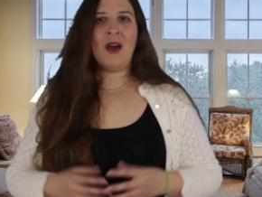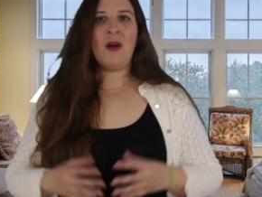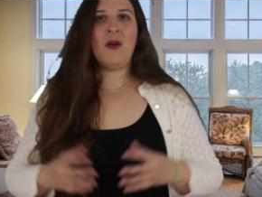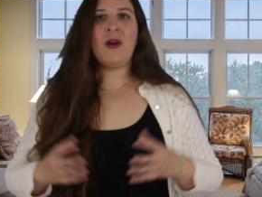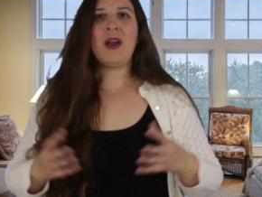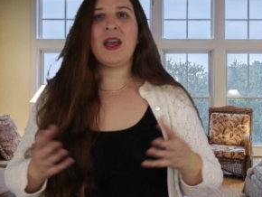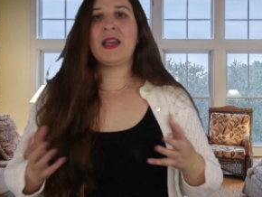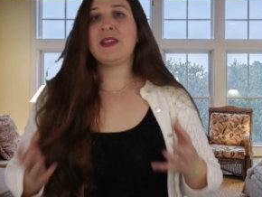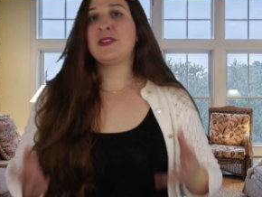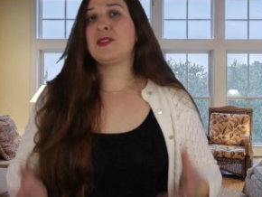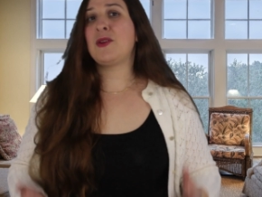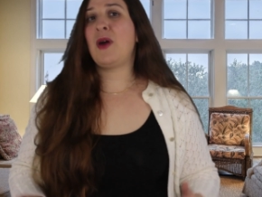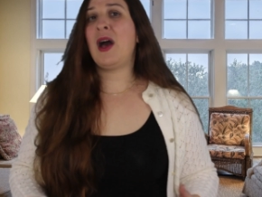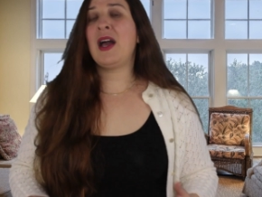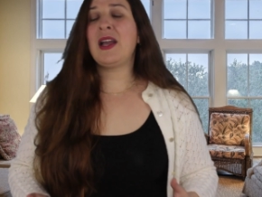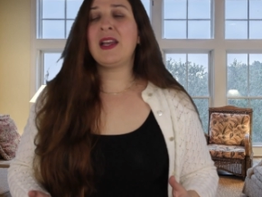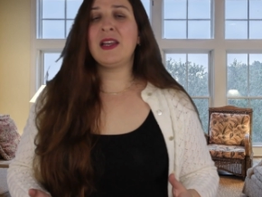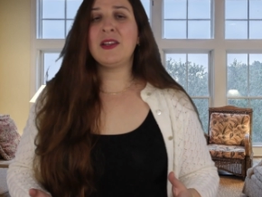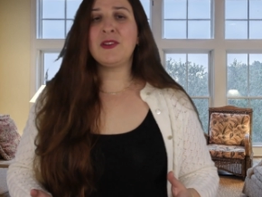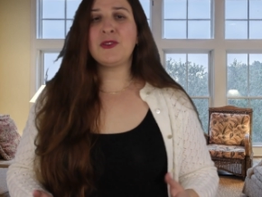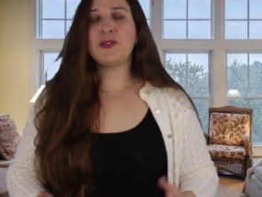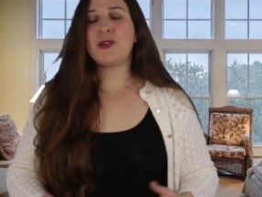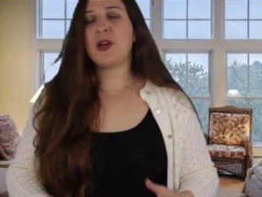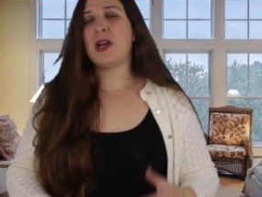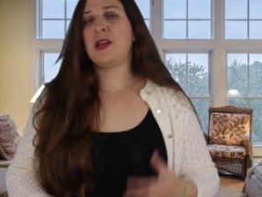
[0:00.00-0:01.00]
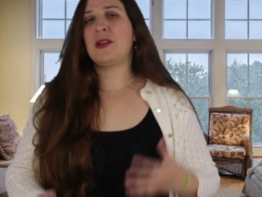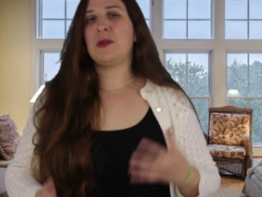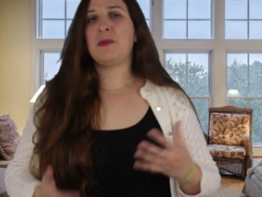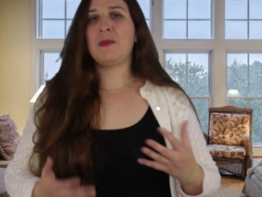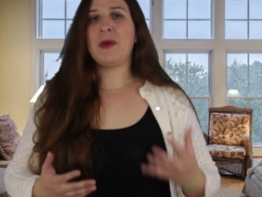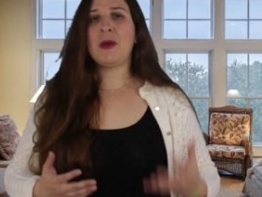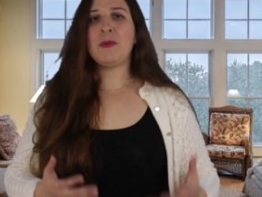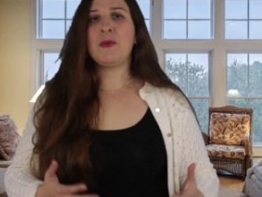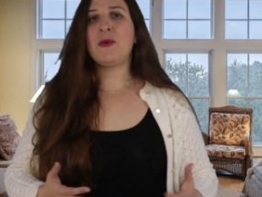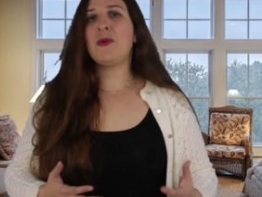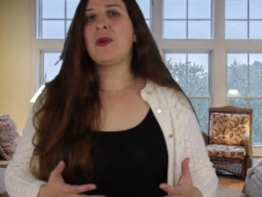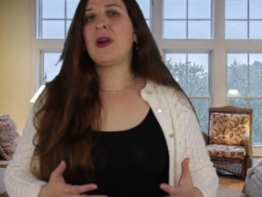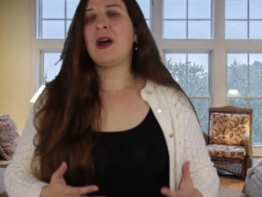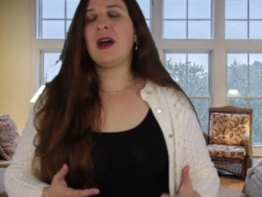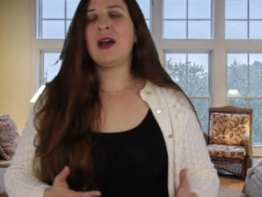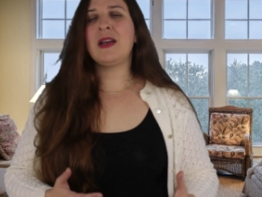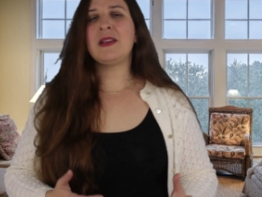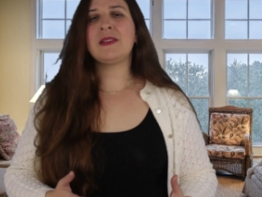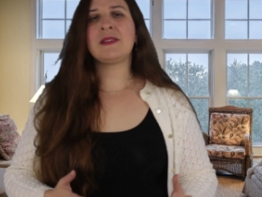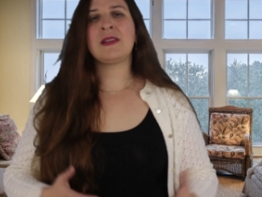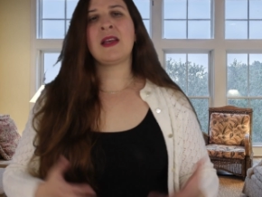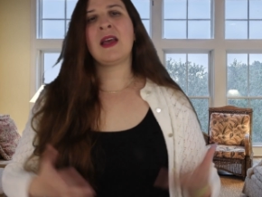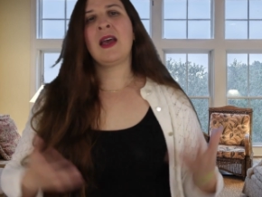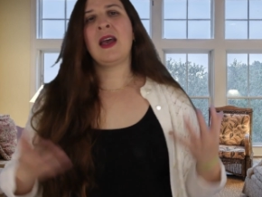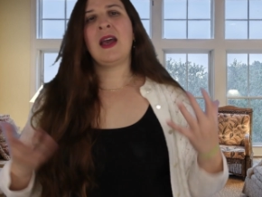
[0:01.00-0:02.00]
Okay, so I can try to
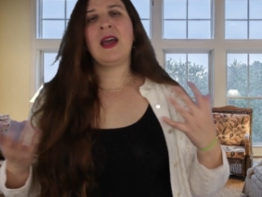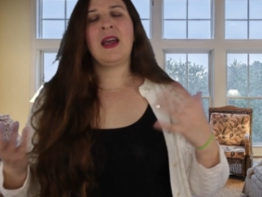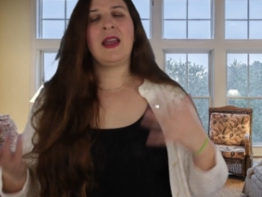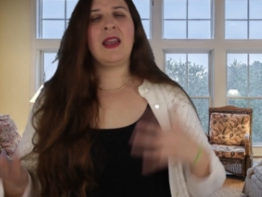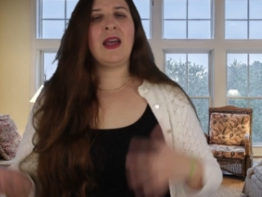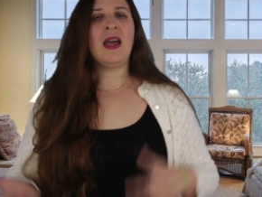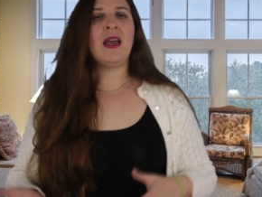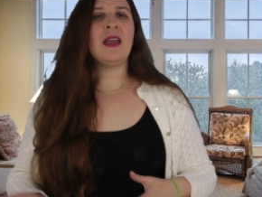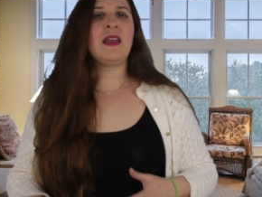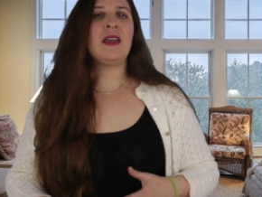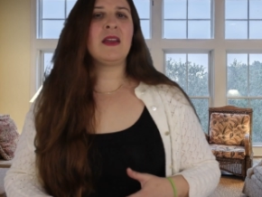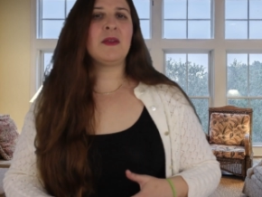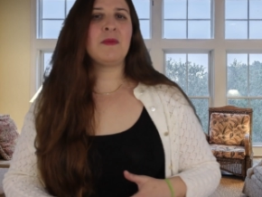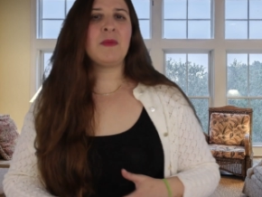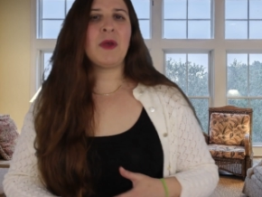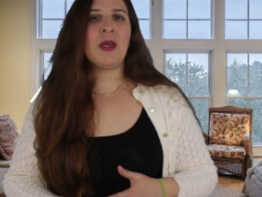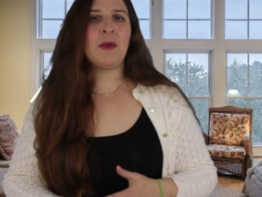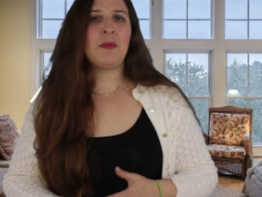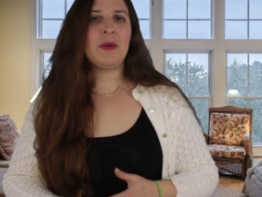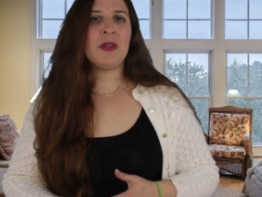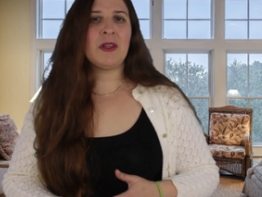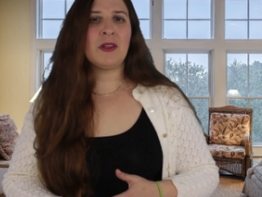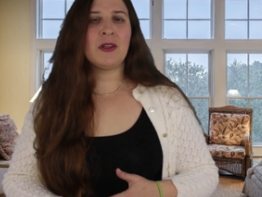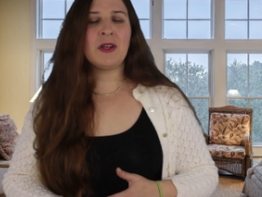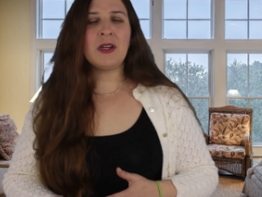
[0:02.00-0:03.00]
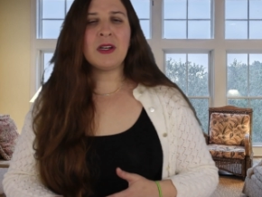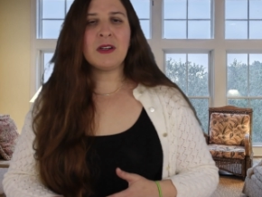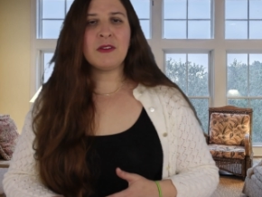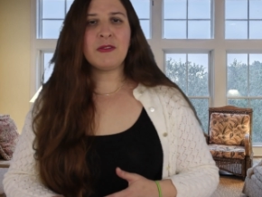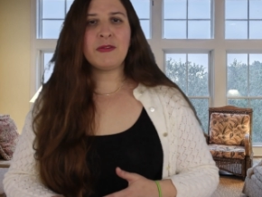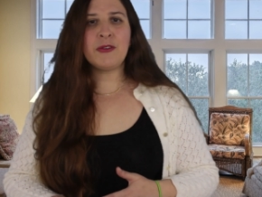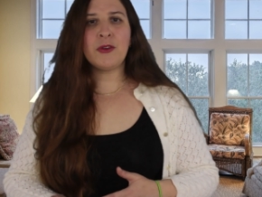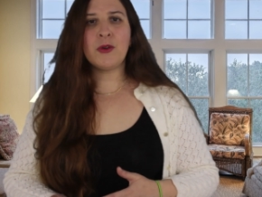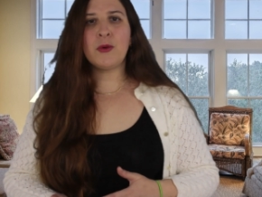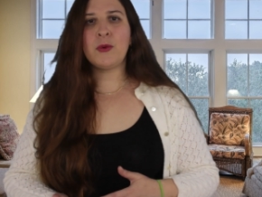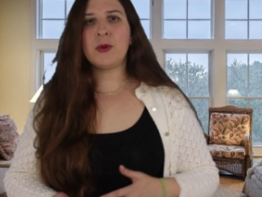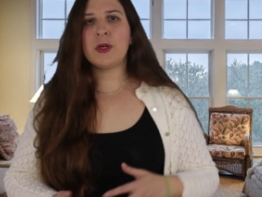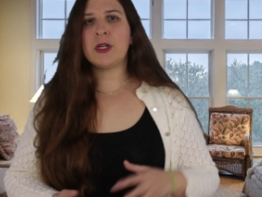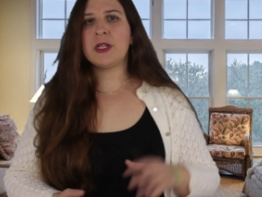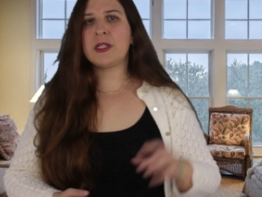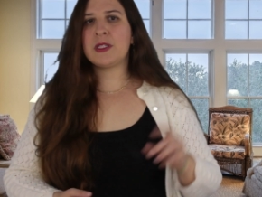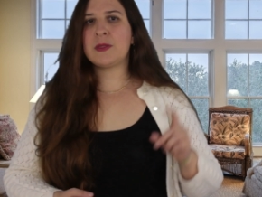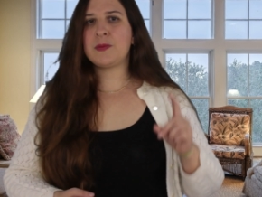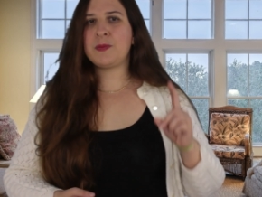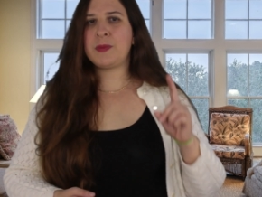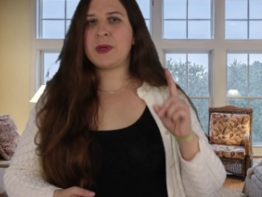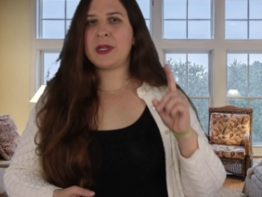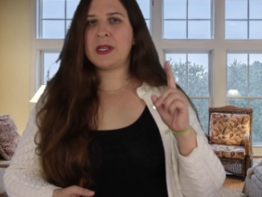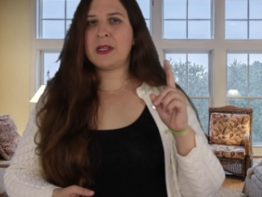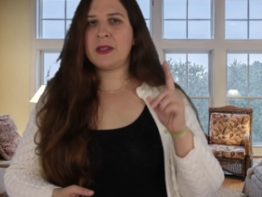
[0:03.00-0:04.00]
memorize and I can maybe learn a few
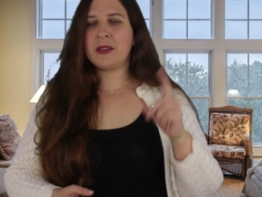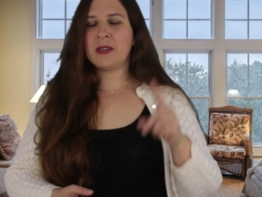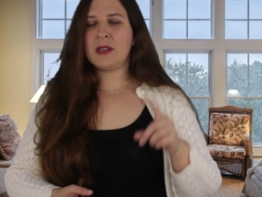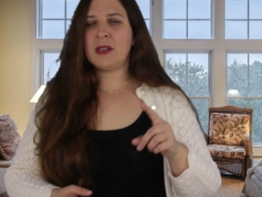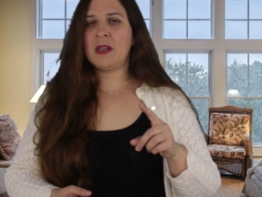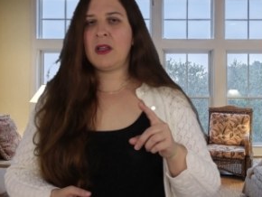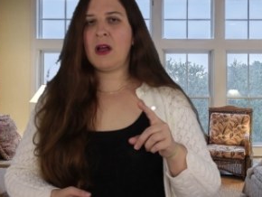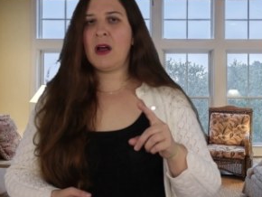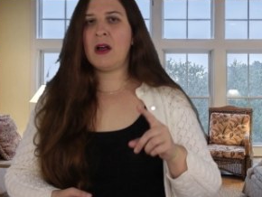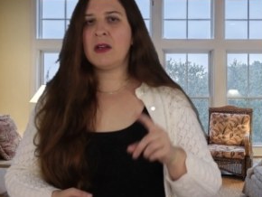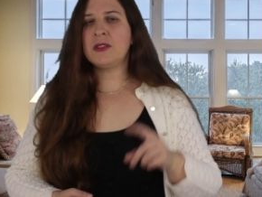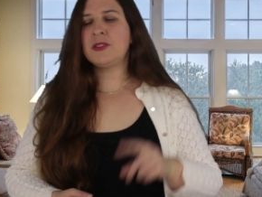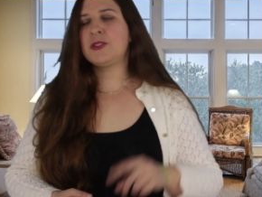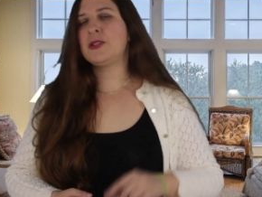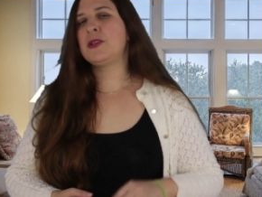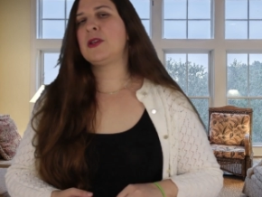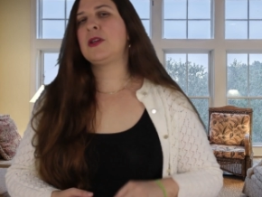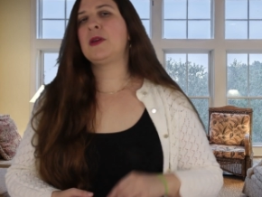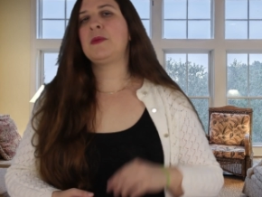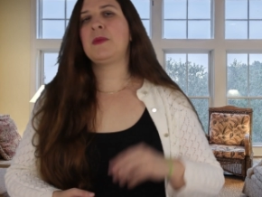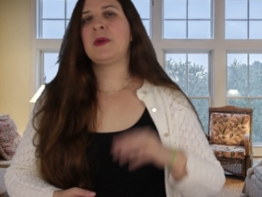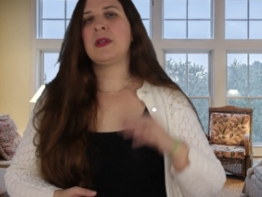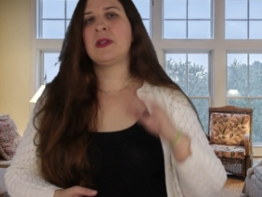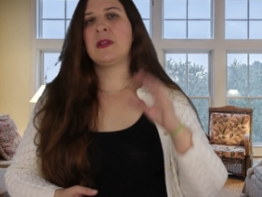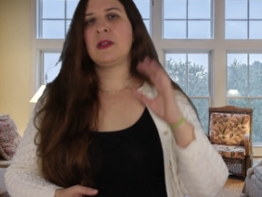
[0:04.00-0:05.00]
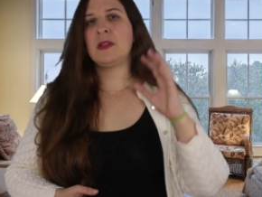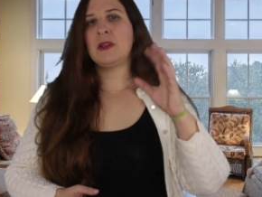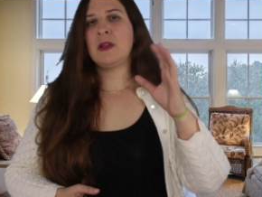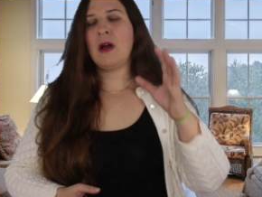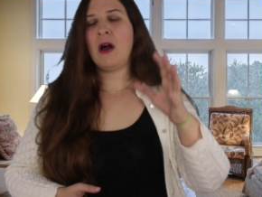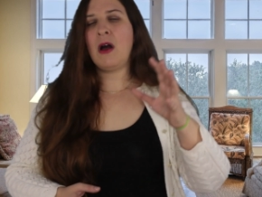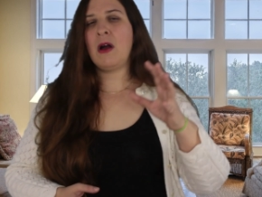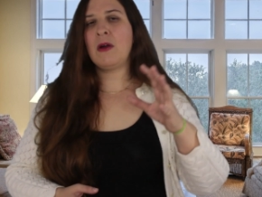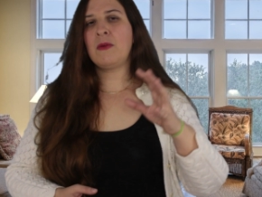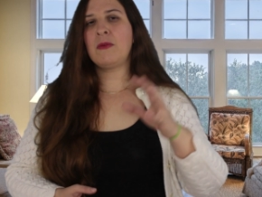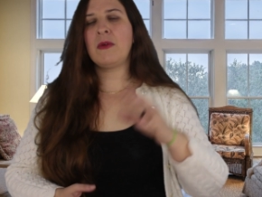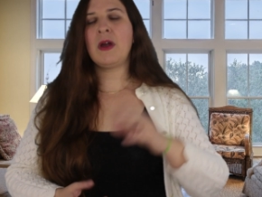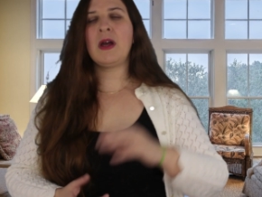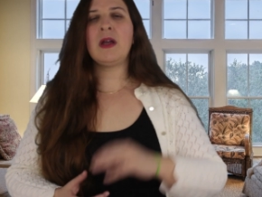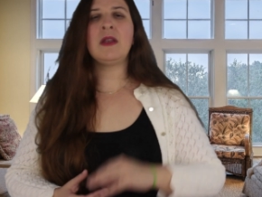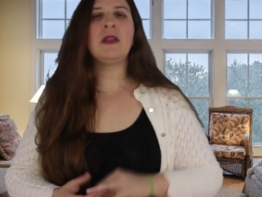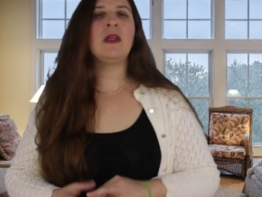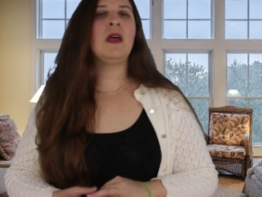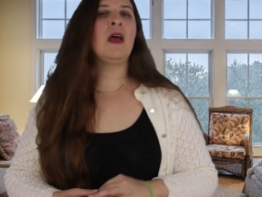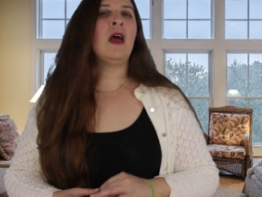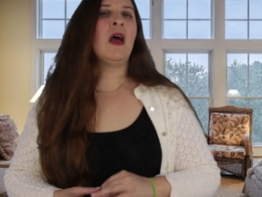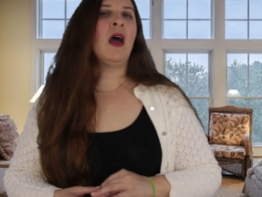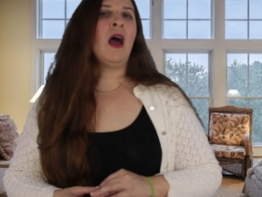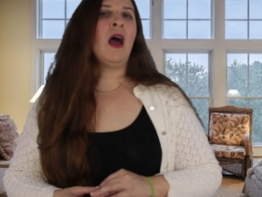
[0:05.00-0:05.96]
words, but in the long term and the long run,